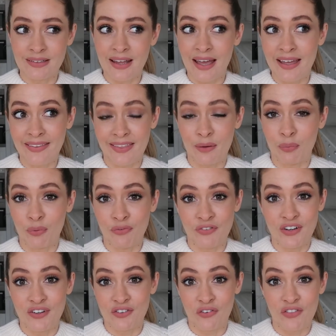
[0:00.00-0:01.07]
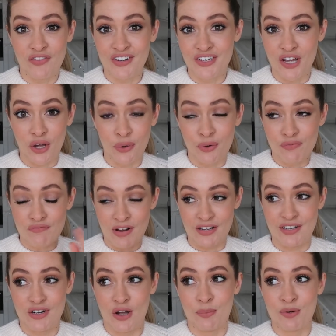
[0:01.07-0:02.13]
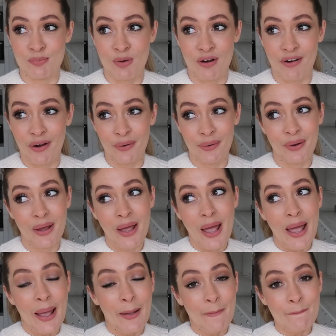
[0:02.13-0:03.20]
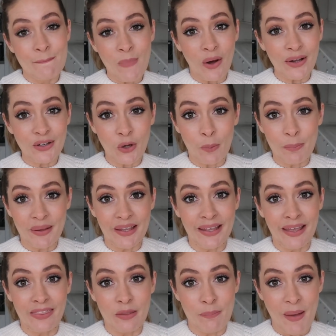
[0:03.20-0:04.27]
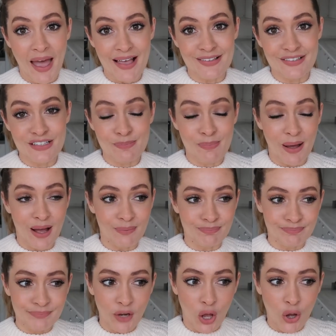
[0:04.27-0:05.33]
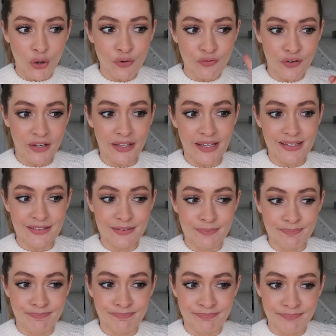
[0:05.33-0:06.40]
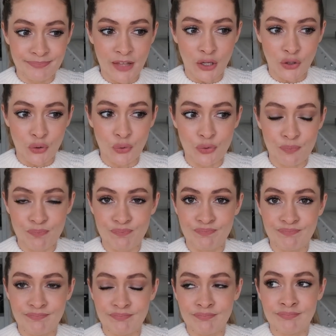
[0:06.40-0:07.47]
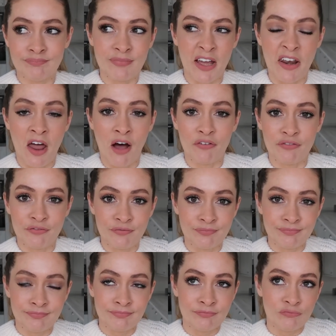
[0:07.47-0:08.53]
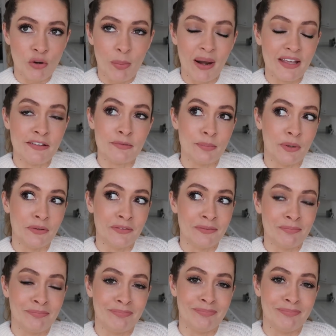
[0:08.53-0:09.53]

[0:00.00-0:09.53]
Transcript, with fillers: today that will finish off the video, ready to go up tomorrow. Might not be the best, but hopefully it's a good enough replacement.